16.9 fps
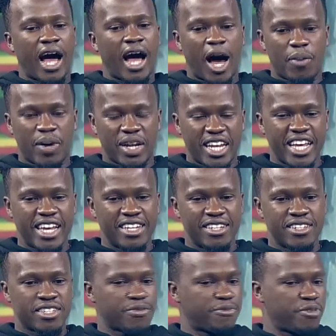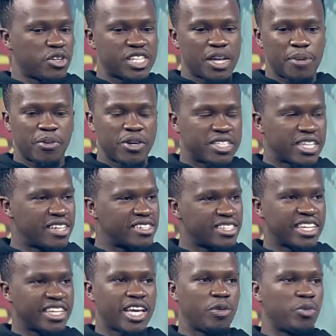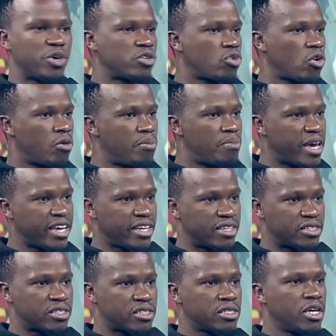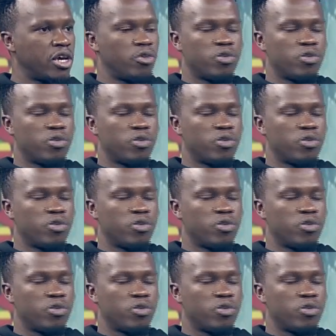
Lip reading: our land, for example, in Tanzania, we grow maize,